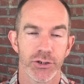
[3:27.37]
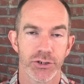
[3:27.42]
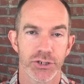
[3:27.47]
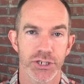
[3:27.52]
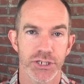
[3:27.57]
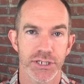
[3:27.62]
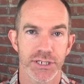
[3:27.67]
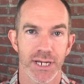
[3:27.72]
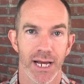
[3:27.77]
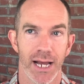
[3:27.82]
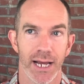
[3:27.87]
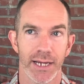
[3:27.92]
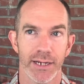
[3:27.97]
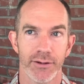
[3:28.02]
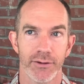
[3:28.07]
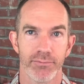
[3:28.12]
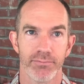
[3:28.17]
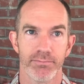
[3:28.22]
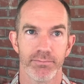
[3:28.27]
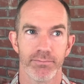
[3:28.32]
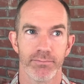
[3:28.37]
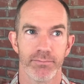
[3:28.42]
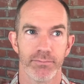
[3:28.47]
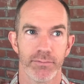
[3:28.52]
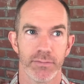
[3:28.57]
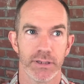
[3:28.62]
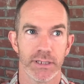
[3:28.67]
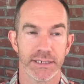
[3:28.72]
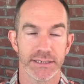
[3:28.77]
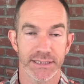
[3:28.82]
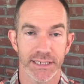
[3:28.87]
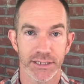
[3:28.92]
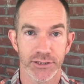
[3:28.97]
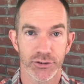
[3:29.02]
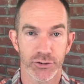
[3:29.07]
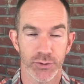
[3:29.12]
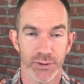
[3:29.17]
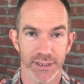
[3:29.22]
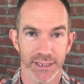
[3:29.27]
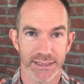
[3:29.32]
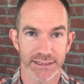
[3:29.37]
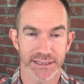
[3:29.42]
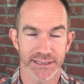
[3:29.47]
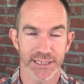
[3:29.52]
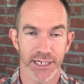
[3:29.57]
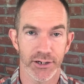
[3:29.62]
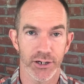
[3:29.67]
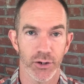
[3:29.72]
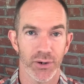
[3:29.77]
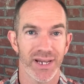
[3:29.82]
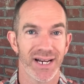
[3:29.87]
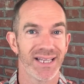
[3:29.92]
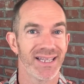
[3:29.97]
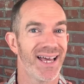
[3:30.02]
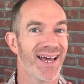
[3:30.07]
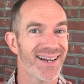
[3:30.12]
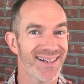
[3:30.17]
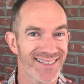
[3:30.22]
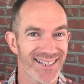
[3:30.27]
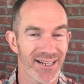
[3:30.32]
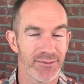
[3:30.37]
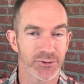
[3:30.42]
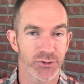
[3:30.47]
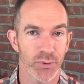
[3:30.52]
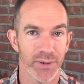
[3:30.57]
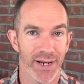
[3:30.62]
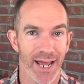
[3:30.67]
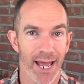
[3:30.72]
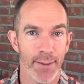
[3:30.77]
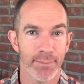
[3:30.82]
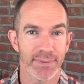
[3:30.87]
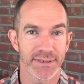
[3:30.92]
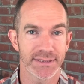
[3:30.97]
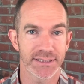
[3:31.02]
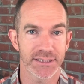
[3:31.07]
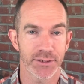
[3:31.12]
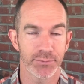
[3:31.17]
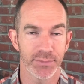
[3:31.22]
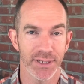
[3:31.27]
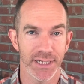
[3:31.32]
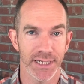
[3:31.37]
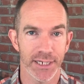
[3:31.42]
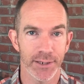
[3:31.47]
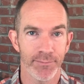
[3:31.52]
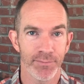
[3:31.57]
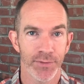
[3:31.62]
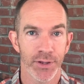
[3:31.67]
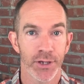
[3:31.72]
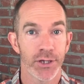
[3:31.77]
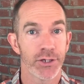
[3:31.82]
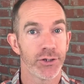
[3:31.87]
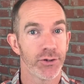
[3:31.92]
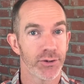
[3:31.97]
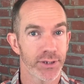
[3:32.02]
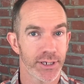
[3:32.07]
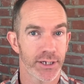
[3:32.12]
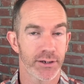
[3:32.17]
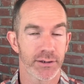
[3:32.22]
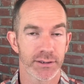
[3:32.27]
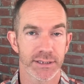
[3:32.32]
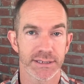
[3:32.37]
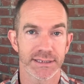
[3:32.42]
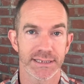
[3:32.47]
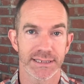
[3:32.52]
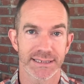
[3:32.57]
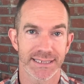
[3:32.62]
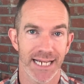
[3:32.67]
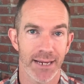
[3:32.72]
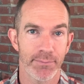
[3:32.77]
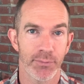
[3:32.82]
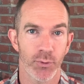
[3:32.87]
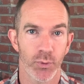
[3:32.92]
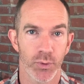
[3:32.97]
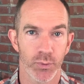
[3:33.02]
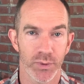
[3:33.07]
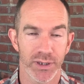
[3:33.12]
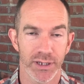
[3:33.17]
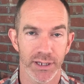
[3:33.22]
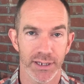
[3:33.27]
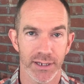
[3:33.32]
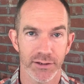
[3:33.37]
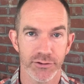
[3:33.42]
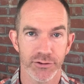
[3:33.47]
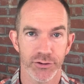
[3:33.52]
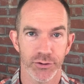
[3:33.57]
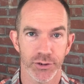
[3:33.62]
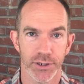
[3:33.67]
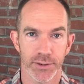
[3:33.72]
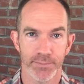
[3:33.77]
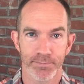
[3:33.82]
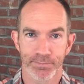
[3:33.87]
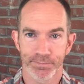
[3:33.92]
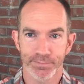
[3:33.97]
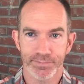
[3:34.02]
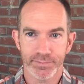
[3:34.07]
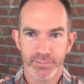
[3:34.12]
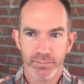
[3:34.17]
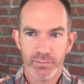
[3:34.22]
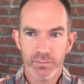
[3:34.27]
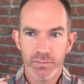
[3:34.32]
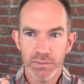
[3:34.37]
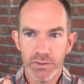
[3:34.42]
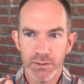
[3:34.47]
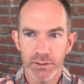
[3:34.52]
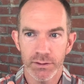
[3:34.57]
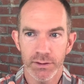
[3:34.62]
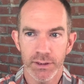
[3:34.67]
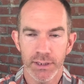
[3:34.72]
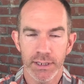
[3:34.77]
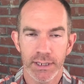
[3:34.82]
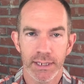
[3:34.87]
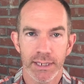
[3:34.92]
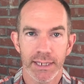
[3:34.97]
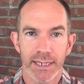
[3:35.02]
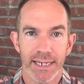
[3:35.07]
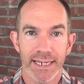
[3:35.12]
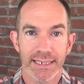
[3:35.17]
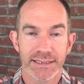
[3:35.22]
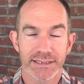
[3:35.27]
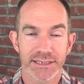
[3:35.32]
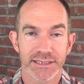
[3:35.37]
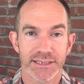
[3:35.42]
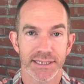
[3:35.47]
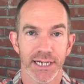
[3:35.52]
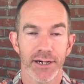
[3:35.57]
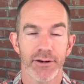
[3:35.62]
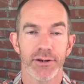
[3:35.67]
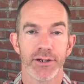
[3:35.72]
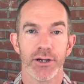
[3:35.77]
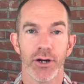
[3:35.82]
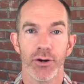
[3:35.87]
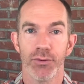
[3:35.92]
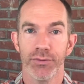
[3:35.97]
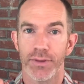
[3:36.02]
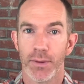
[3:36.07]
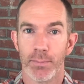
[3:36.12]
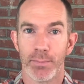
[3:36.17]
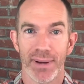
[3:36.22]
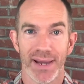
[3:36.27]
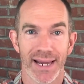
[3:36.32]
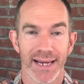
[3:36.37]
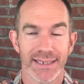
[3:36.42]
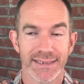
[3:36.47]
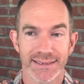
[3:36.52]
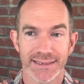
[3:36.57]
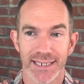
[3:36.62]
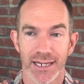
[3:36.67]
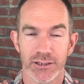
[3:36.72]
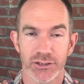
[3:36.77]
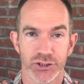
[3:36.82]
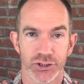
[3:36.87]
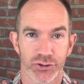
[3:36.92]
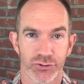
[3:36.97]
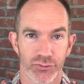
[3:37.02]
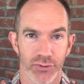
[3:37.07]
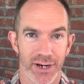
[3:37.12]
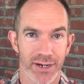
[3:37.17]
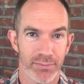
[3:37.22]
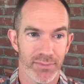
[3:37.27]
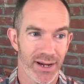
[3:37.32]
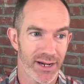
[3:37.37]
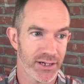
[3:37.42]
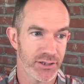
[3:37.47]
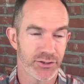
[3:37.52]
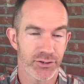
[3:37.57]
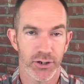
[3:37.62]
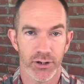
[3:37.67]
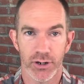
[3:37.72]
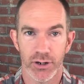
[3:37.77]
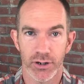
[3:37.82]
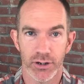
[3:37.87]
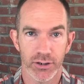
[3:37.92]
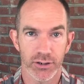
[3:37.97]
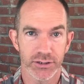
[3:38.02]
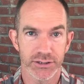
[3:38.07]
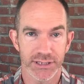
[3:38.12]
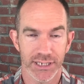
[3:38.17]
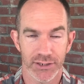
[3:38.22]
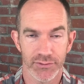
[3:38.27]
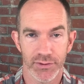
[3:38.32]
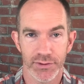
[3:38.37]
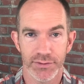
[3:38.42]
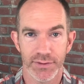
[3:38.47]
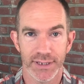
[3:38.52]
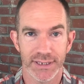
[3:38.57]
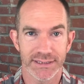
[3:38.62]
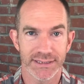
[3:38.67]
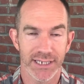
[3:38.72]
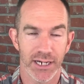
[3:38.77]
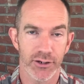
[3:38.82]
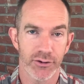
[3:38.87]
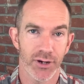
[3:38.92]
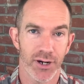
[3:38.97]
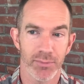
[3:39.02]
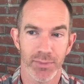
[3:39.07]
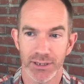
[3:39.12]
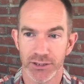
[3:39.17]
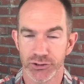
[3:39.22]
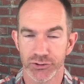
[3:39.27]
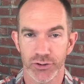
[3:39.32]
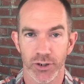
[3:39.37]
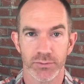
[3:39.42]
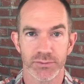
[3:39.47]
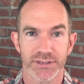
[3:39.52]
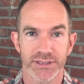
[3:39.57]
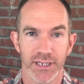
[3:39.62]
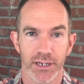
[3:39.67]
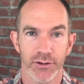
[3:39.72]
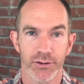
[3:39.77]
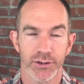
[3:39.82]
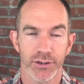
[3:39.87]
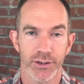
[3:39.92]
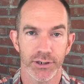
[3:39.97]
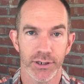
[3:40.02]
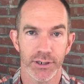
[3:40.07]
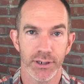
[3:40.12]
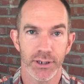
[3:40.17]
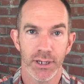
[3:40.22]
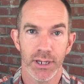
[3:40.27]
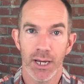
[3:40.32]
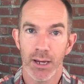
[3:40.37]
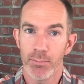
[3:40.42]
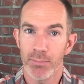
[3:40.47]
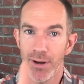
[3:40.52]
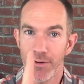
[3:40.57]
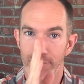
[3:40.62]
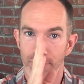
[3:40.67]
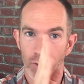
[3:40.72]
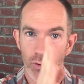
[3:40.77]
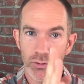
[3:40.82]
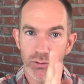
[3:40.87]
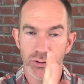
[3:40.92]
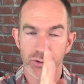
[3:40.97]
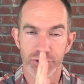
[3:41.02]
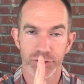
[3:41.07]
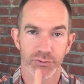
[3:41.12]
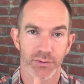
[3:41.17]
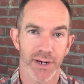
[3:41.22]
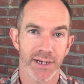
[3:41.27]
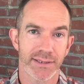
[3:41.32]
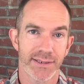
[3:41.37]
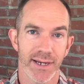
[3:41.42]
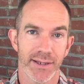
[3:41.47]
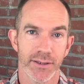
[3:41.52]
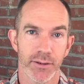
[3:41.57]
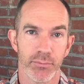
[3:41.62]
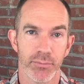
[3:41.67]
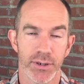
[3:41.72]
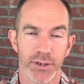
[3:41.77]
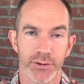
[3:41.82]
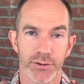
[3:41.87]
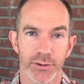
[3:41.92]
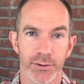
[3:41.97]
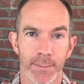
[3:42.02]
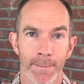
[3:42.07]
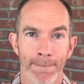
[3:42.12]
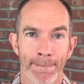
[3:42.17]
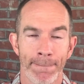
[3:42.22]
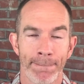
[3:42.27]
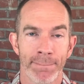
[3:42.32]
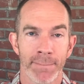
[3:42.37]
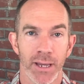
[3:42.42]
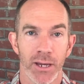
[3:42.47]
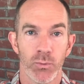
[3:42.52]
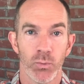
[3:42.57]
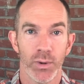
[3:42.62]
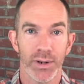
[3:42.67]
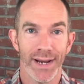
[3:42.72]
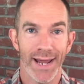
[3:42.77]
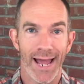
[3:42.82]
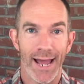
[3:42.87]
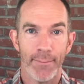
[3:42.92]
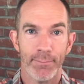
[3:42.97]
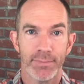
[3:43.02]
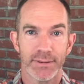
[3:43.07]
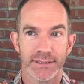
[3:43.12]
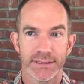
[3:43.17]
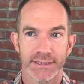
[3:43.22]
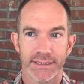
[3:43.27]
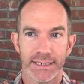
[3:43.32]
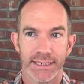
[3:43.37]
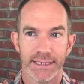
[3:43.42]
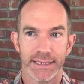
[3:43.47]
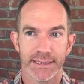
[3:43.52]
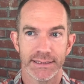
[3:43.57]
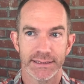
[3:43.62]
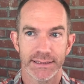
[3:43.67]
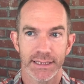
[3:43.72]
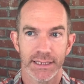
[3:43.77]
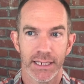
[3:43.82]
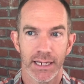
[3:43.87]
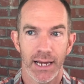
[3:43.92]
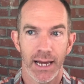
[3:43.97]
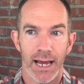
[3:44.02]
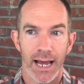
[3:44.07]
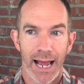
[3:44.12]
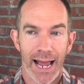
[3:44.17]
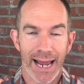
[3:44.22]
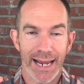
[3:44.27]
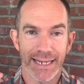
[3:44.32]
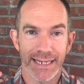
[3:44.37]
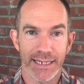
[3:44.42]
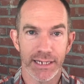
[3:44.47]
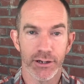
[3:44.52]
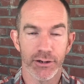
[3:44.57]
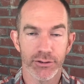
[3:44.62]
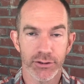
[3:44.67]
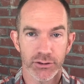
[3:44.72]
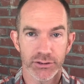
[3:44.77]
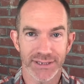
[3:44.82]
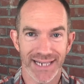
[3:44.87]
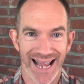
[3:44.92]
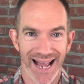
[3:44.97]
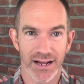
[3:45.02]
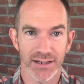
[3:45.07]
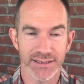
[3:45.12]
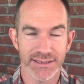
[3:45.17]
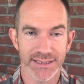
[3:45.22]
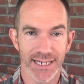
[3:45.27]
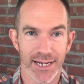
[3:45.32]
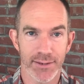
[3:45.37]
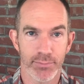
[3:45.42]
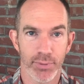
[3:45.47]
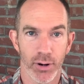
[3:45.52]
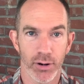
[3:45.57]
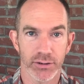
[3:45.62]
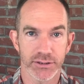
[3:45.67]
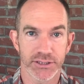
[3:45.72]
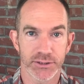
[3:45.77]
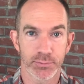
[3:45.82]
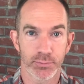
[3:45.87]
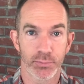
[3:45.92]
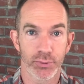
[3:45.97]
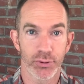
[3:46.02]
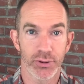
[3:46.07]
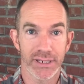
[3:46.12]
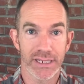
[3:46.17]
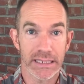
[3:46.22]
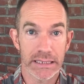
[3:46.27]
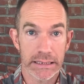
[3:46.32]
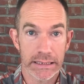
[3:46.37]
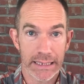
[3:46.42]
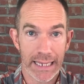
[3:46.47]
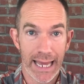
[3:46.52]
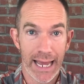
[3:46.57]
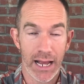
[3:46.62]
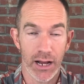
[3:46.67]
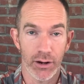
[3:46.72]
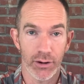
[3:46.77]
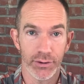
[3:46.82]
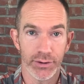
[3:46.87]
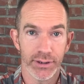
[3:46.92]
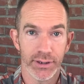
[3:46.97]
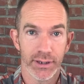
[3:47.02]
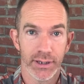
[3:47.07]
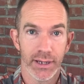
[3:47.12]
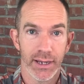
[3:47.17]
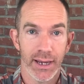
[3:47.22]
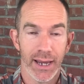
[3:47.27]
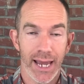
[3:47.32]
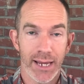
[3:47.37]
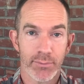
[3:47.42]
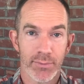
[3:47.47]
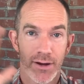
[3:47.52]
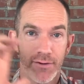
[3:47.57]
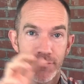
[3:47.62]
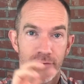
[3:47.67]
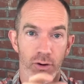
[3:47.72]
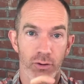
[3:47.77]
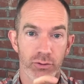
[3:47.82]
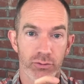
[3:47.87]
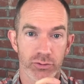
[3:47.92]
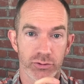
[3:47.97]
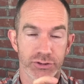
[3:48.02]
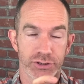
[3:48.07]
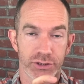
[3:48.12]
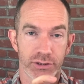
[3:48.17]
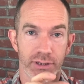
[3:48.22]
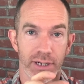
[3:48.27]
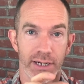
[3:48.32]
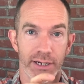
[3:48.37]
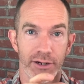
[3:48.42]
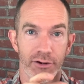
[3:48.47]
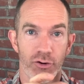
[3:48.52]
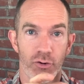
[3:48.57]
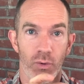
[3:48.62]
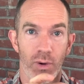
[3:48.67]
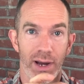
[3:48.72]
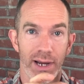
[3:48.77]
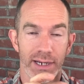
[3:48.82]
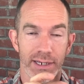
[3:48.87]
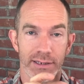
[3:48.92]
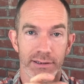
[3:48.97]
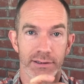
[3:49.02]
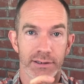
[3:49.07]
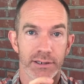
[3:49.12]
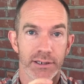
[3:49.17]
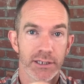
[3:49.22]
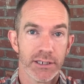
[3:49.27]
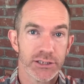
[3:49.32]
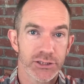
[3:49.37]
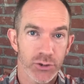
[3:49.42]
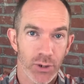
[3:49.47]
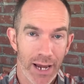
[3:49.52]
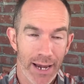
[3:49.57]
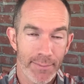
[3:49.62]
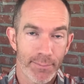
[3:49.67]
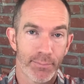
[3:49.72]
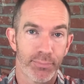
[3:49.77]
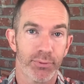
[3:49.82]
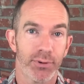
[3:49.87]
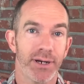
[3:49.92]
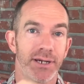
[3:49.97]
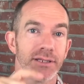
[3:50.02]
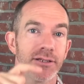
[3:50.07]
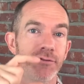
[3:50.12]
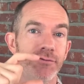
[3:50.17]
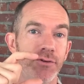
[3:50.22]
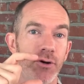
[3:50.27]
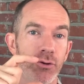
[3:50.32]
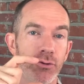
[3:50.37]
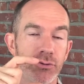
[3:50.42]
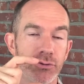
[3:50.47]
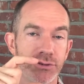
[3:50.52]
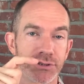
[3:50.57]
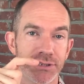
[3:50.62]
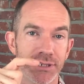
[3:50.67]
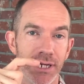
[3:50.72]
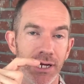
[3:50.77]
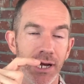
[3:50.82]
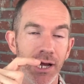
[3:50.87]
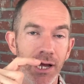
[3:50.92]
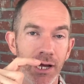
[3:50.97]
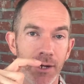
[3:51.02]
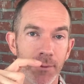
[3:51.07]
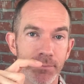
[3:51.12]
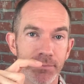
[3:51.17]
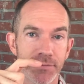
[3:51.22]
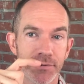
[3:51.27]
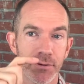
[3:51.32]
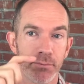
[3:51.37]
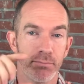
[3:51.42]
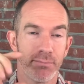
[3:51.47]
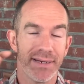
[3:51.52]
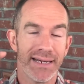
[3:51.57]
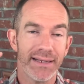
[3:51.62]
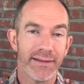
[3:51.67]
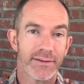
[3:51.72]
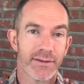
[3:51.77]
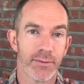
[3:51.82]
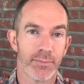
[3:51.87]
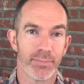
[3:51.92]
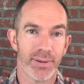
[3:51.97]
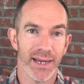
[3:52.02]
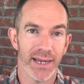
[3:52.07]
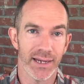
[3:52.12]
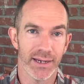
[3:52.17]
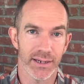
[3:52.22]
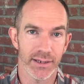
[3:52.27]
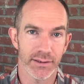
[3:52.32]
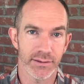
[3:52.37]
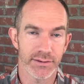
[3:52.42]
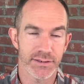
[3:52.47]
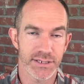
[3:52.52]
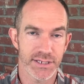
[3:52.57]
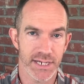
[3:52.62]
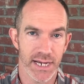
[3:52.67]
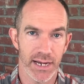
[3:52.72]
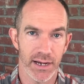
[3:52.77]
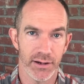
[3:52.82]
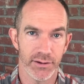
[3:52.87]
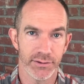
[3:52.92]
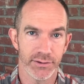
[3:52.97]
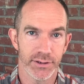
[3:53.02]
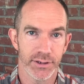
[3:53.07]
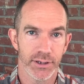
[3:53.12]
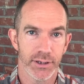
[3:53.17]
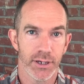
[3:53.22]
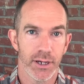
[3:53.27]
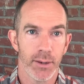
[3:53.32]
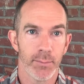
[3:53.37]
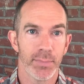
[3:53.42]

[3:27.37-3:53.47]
You're just not listening to it in stereo. And a lot of times what happens to me, you'll hear in this example when we get into it, in stereo, the band sounds great. My guitars and everything sound great. My drums sound good. My vocals are right down the middle. And what happens is I hear those outside parts pretty loud and my vocals are kind of quiet. So I bring the vocals up to meet the band sound.